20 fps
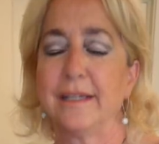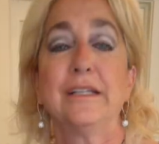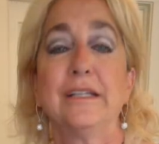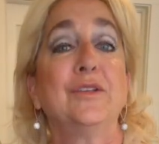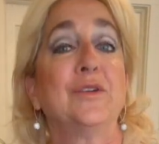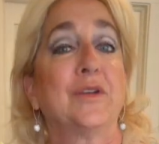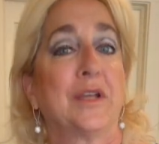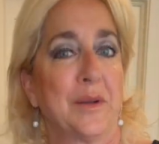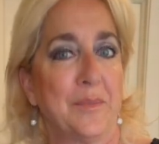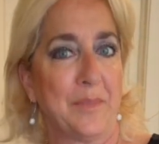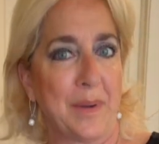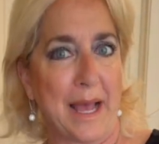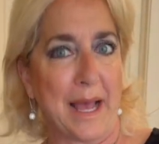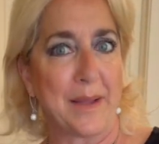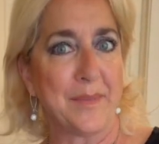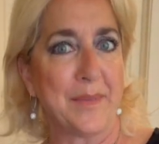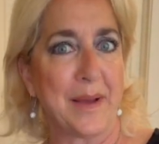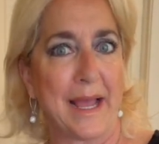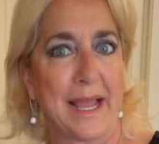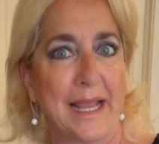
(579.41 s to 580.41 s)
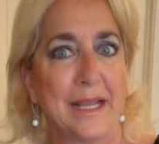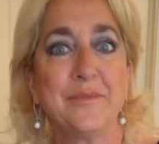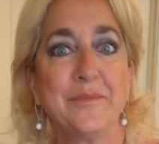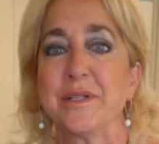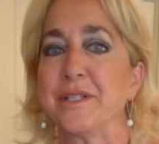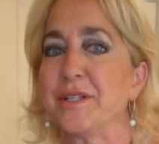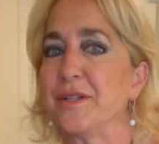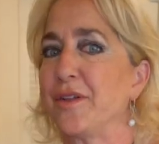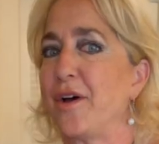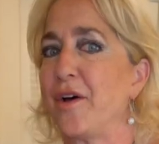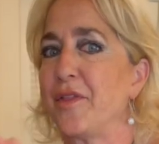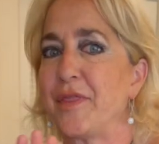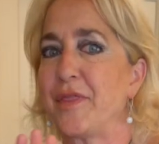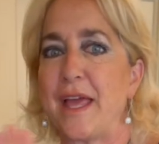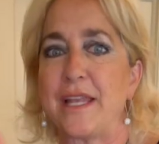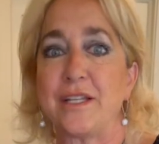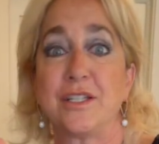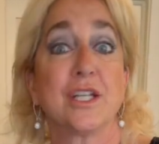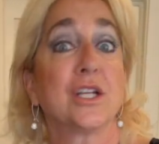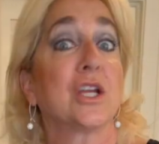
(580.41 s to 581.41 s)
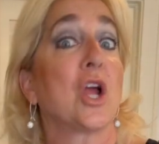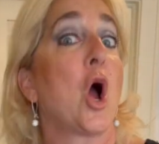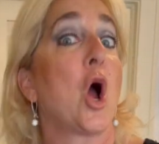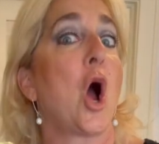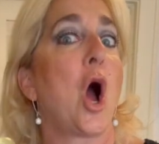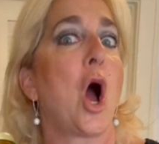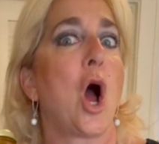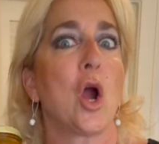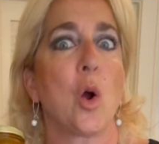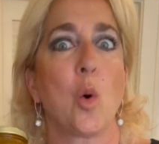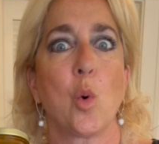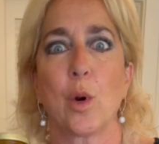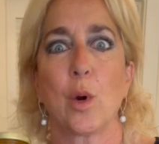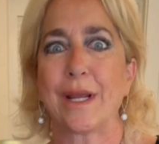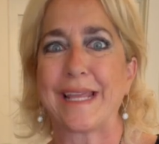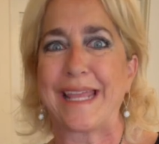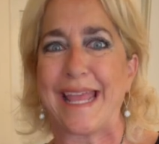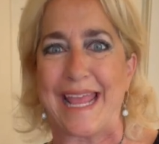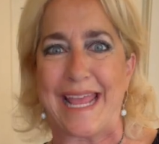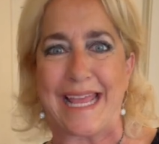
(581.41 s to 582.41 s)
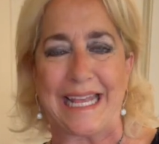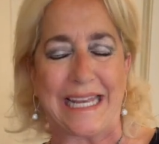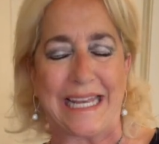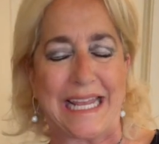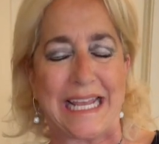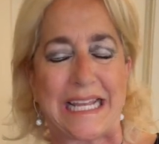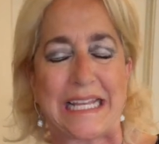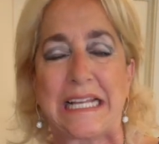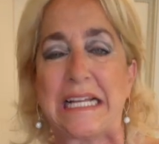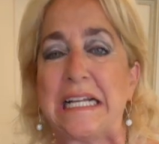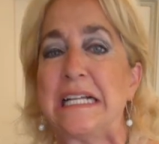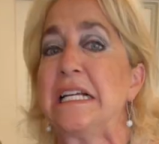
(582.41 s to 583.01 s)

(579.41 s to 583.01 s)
You can buy mine, which is authentic, organic